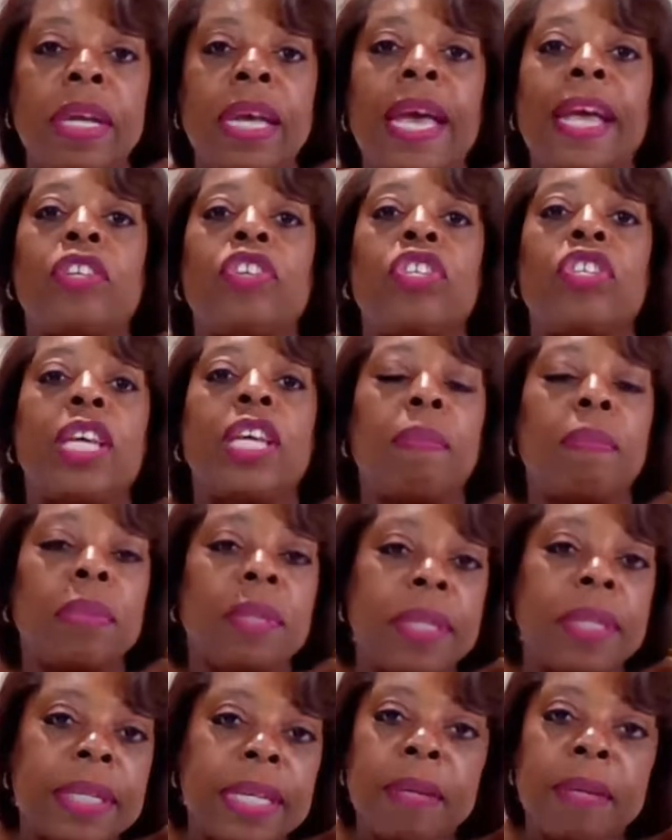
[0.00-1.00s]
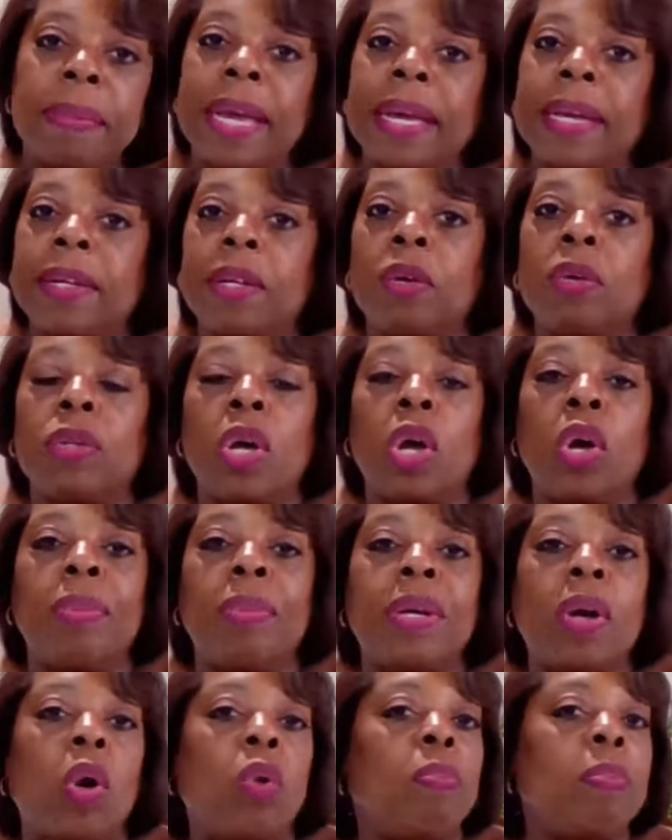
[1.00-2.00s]
And she kept looking back at Oklahoma,
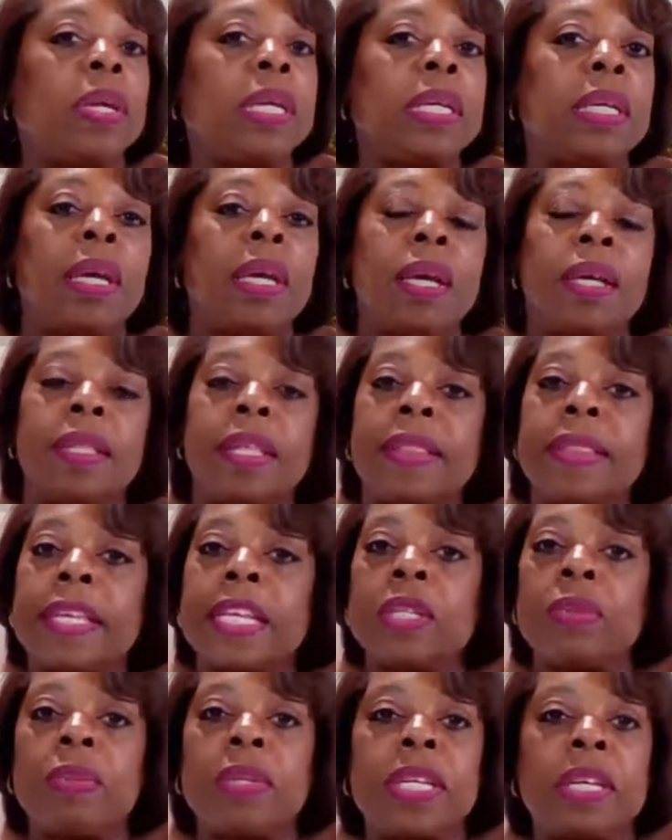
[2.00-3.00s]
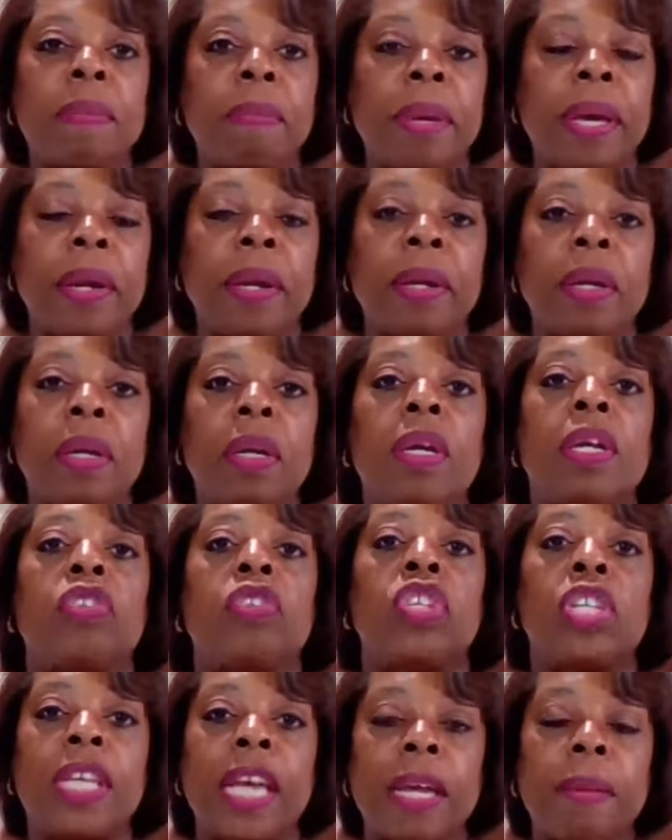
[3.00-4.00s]
hoping that things would get better.
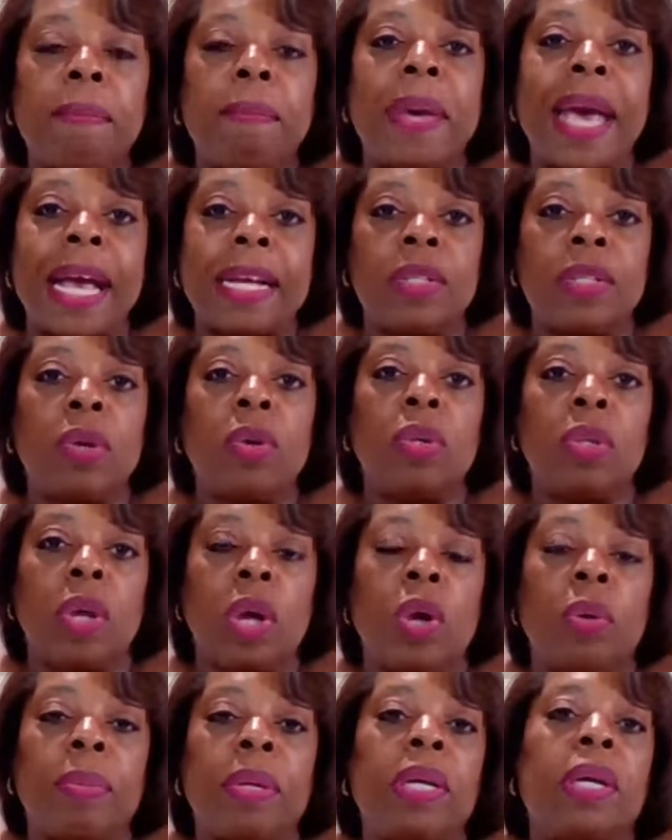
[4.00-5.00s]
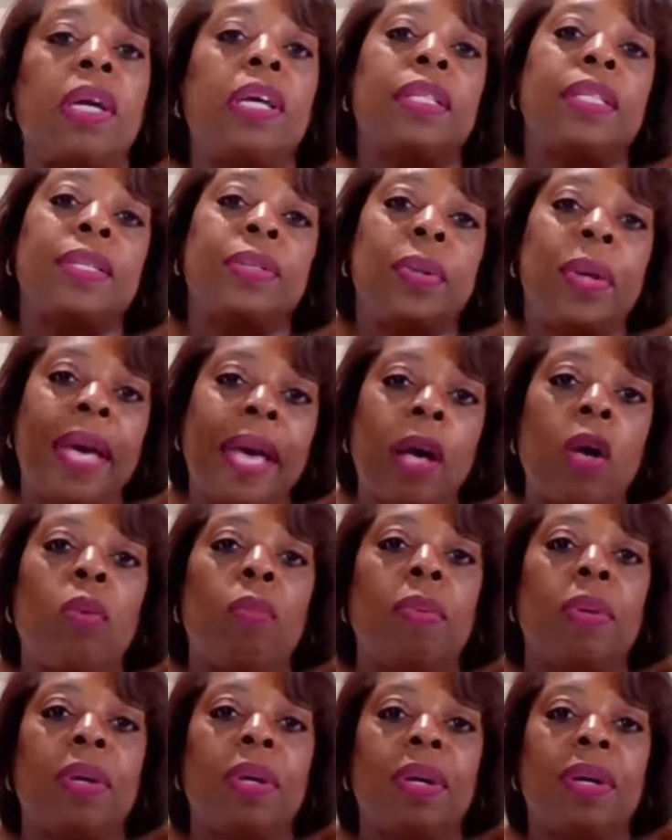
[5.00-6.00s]
She came back to Oklahoma to
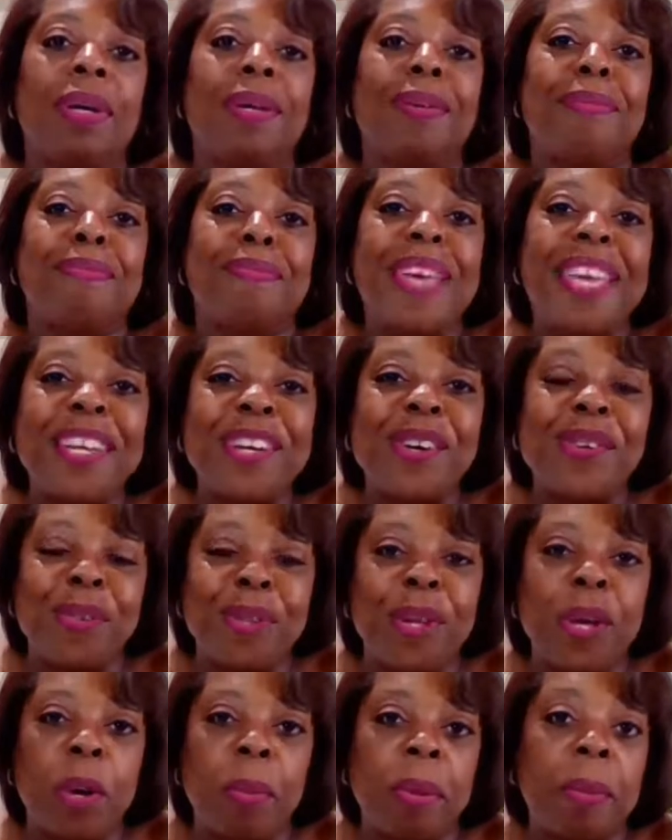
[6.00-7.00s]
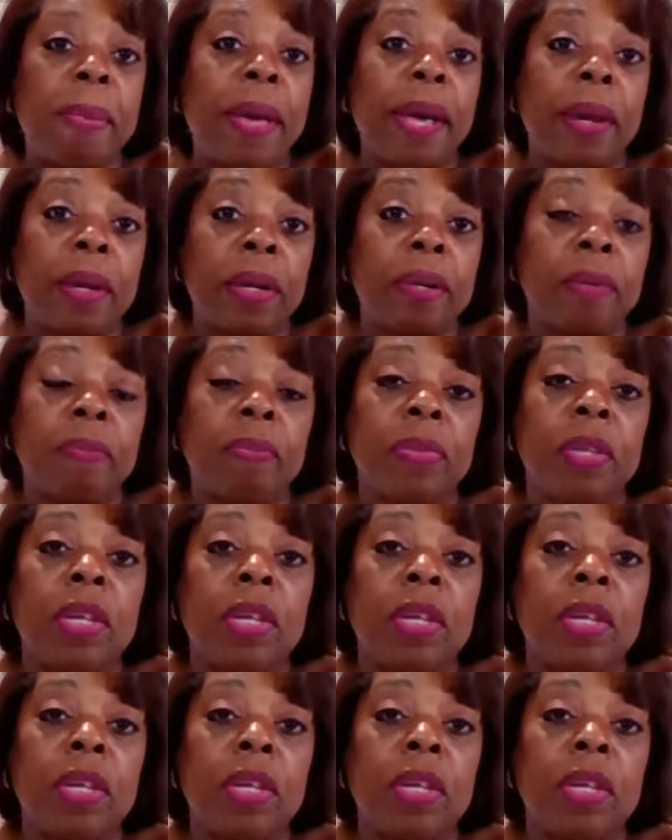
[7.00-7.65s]
help make Oklahoma better.